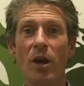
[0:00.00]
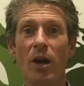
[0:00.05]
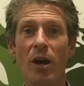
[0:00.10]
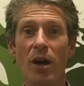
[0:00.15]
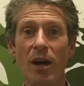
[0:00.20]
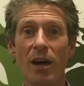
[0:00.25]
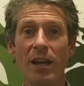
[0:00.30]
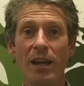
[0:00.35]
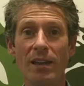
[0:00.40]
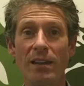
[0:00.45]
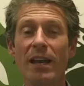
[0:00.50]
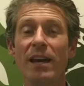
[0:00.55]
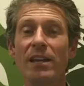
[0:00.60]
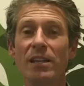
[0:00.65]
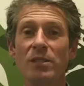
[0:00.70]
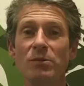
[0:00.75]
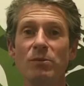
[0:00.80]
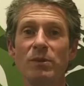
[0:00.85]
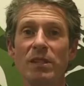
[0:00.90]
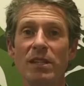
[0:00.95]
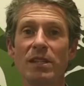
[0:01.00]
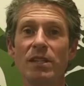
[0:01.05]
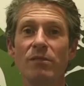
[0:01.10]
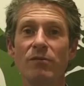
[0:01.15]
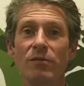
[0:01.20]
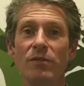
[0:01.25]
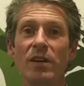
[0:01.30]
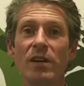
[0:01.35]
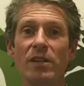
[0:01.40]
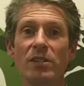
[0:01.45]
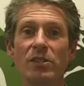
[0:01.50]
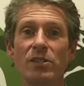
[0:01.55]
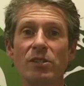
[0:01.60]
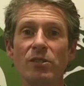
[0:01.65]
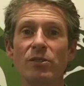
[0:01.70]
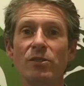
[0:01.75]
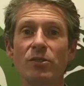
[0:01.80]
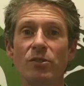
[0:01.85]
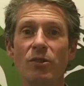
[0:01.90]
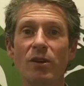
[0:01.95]
early, that is within the first
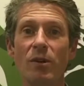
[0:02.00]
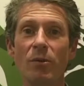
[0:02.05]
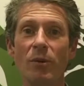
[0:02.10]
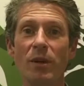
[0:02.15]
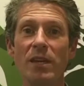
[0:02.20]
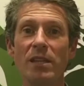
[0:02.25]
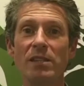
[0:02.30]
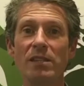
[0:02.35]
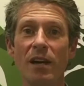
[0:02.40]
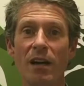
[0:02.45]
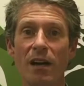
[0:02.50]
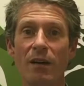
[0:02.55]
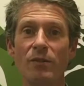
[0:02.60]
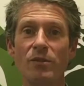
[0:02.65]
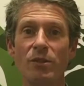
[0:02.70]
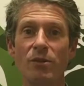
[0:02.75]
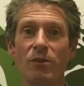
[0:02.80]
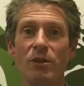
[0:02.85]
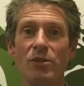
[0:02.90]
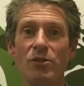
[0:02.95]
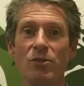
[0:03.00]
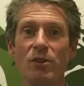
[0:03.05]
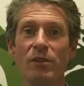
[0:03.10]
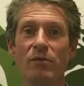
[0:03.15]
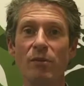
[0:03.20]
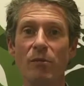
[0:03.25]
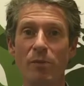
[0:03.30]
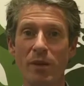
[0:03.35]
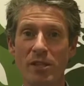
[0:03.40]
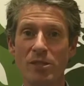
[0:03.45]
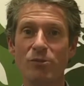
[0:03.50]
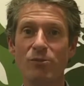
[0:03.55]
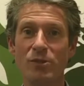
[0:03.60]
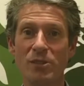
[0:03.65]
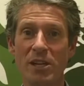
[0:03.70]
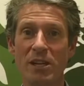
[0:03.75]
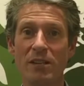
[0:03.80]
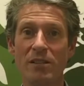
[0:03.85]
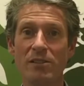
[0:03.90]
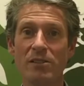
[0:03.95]
2 or 3 weeks after injury for best
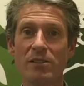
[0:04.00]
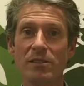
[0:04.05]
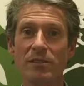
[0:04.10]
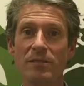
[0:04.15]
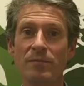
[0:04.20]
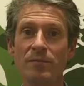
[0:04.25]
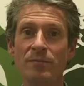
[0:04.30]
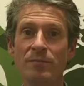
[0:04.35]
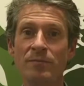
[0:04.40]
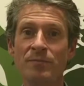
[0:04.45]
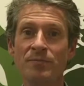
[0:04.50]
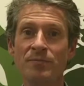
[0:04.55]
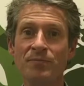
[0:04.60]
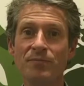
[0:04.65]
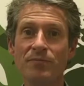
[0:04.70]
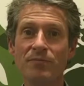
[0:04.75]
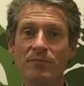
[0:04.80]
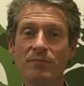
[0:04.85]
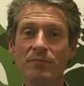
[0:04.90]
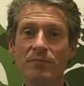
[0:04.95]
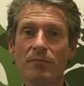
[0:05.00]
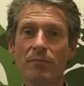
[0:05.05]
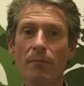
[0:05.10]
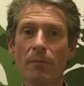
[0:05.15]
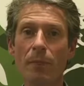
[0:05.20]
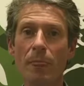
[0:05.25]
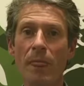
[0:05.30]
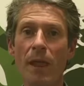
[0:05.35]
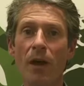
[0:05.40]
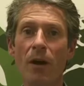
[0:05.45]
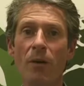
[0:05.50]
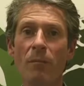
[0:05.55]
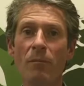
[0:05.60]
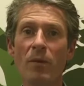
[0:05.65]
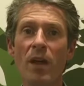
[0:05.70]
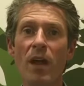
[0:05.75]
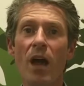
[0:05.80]
results. Now,